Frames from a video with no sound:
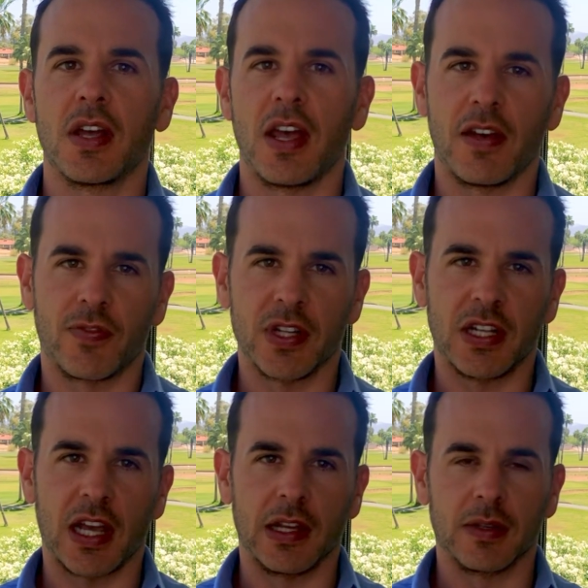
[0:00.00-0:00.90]
every
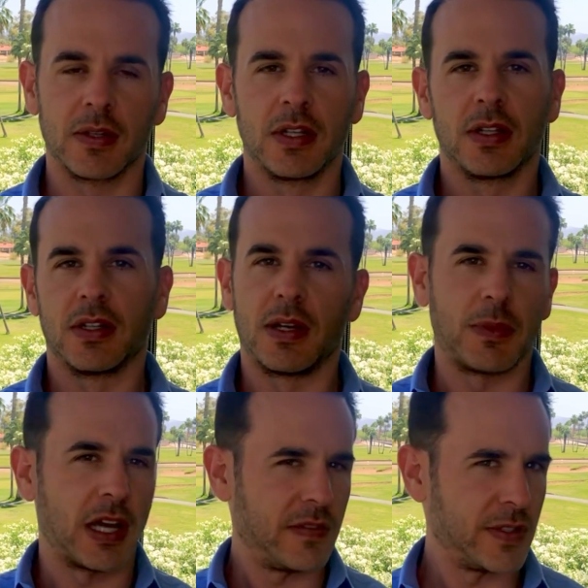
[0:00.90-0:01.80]
day. Now, I'm
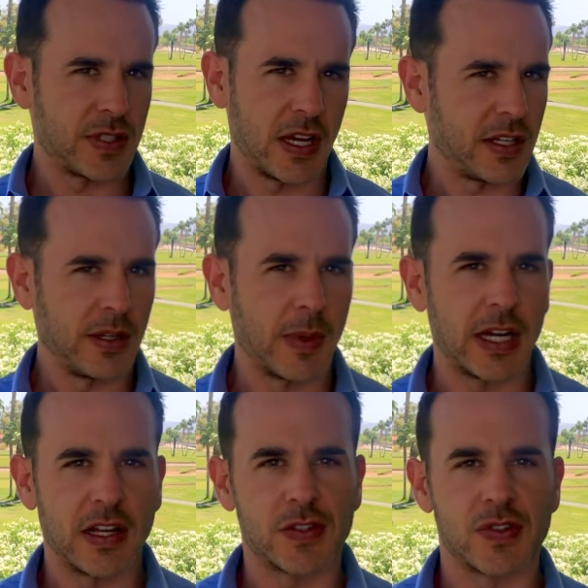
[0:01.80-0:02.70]
not even talking about
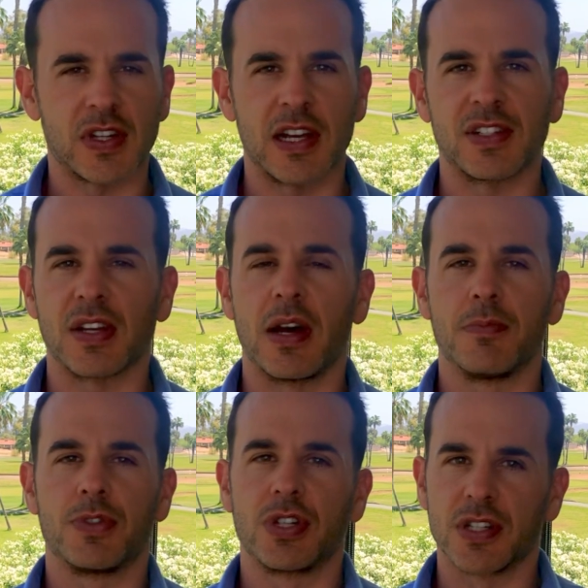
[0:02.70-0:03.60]
exercise,
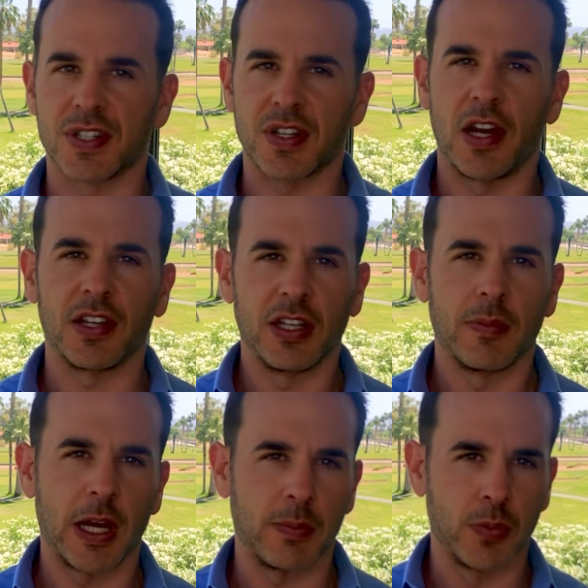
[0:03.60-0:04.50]
I'm just talking
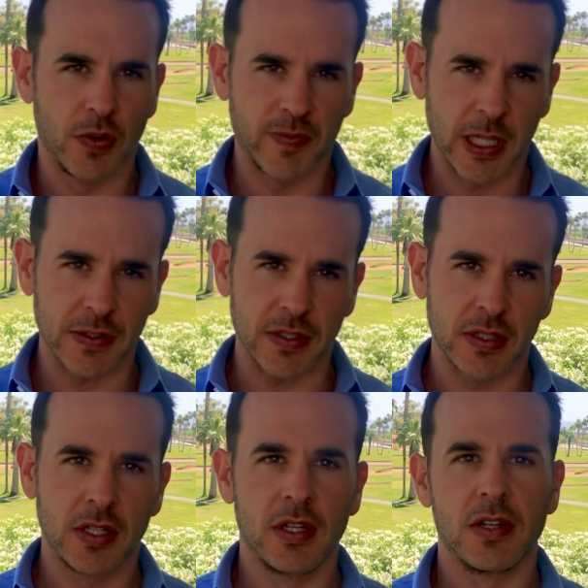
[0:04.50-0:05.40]
about movement.
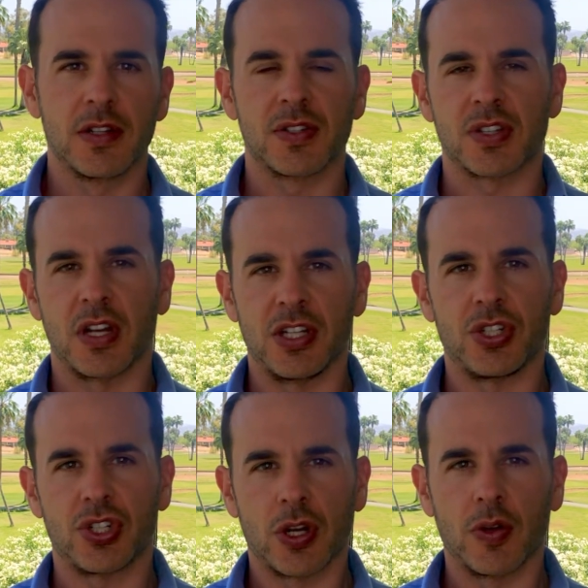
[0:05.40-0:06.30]
Studies
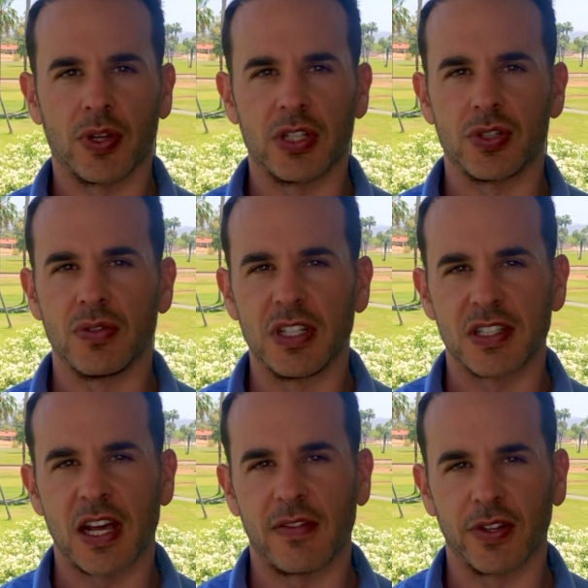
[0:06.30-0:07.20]
show that you need
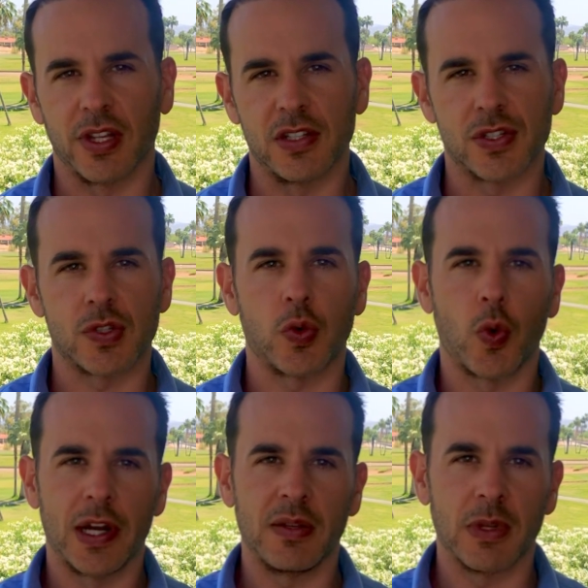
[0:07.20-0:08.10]
to have at least
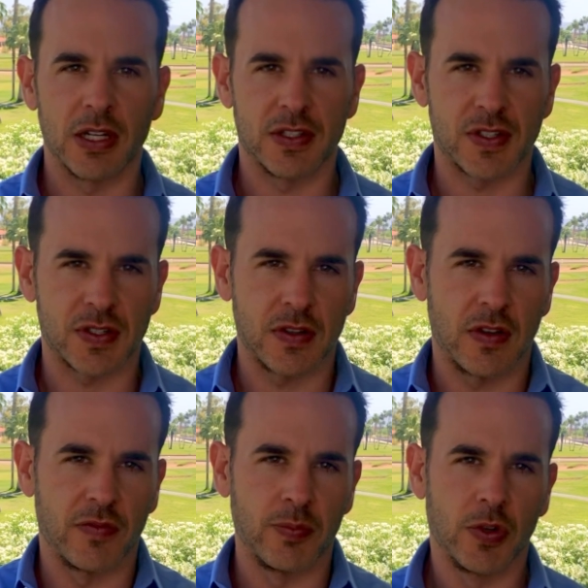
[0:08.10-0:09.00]
20 minutes
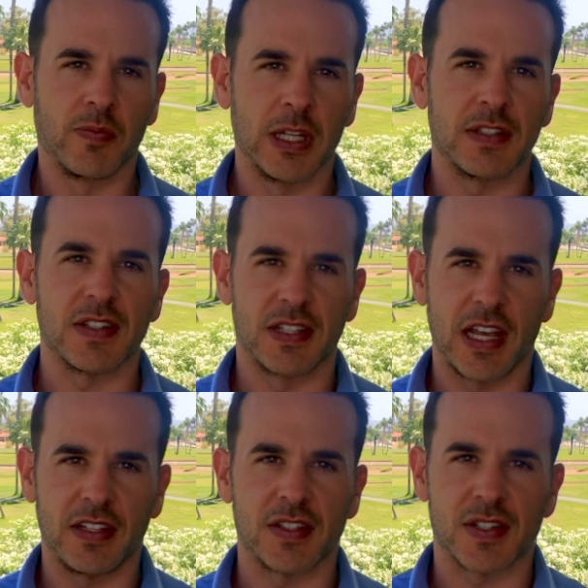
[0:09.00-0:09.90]
of movement a
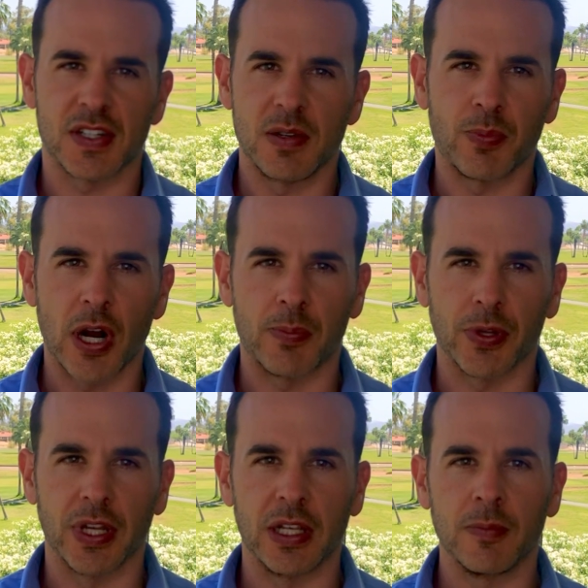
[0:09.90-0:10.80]
day to sleep
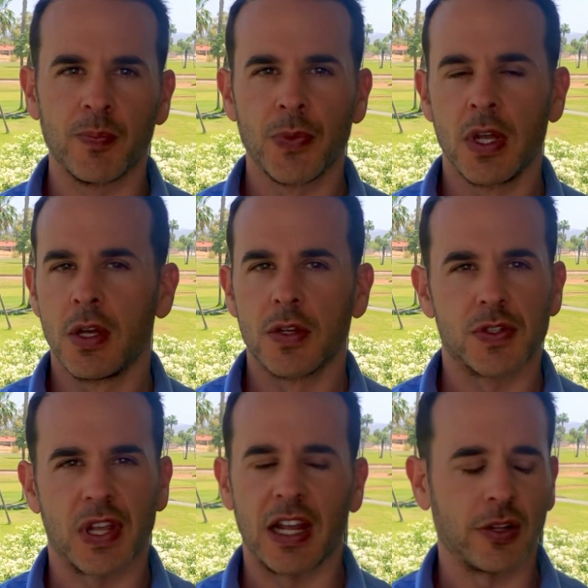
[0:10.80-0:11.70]
properly.
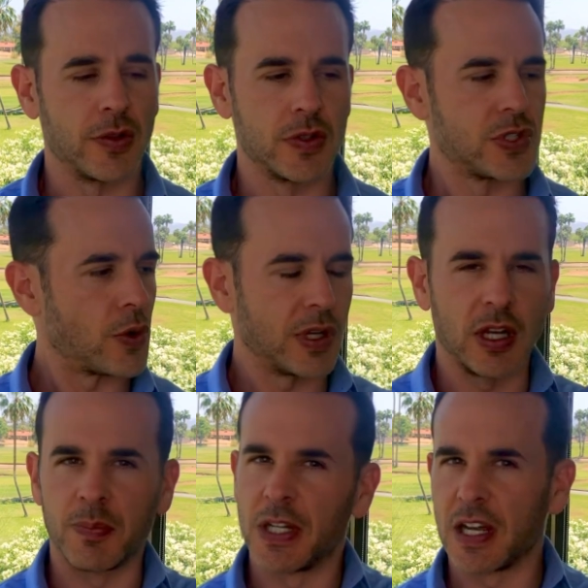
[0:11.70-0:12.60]
So that includes going
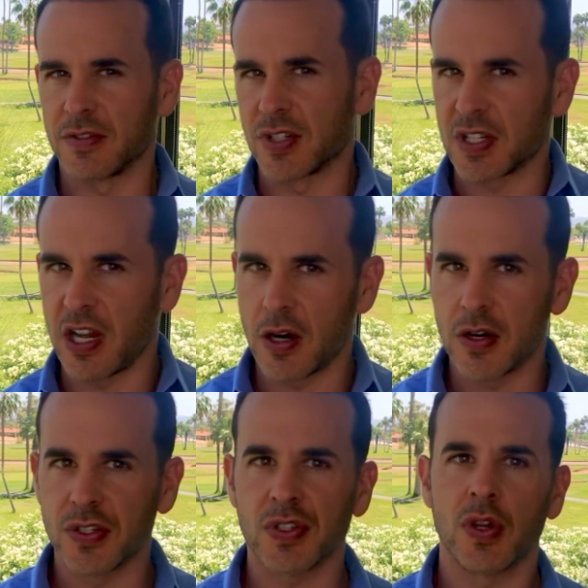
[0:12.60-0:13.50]
up and down
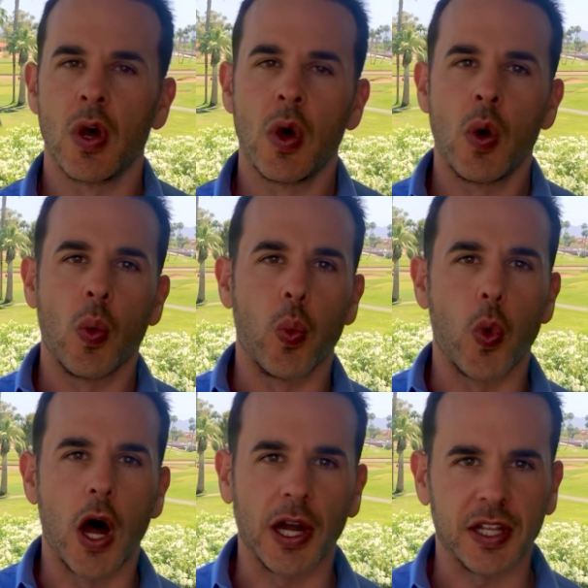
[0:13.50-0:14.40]
stairs,
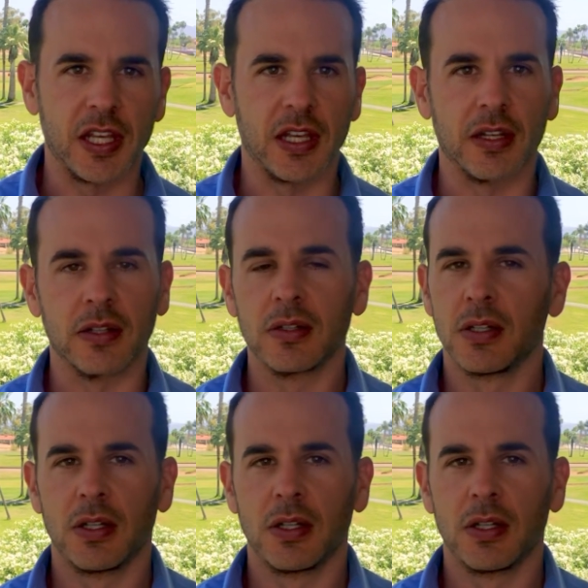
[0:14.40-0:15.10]
walking,